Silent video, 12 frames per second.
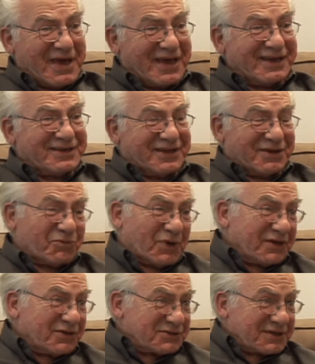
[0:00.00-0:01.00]
be made than
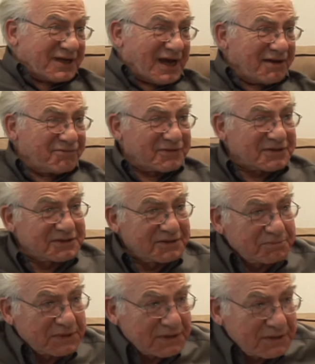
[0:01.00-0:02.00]
when there's a conflict
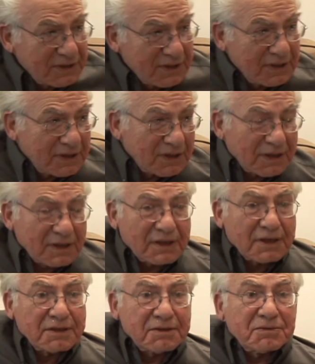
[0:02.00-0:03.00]
to be
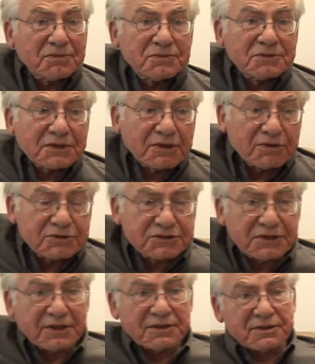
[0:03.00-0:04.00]
uh,
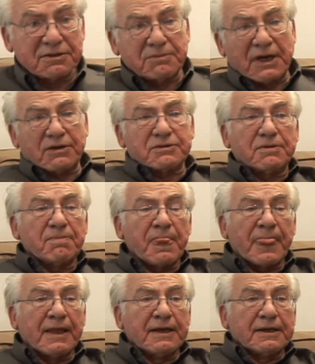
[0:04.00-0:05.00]
negotiated about.
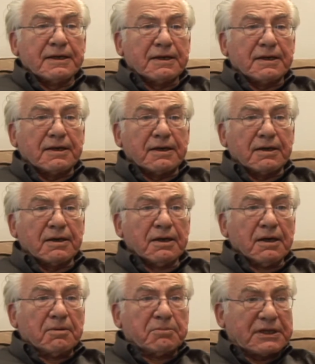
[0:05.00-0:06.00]
Uh,
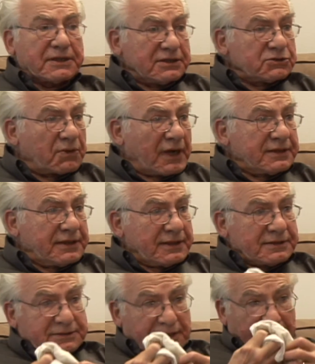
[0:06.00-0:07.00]
but these were
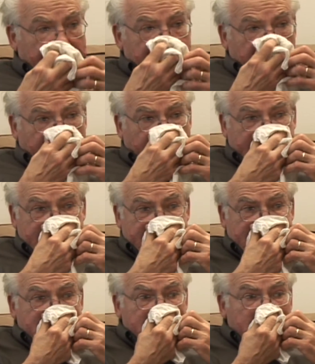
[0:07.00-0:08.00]
ideas that I thought I
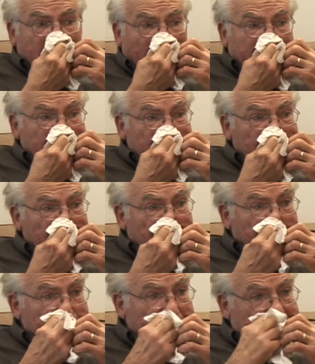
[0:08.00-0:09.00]
could I mm-hmm. could
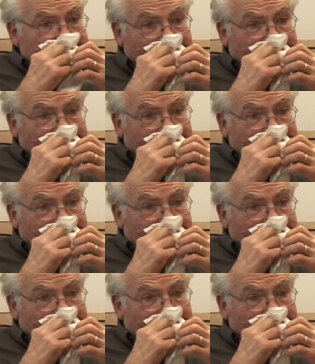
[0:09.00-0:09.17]
use.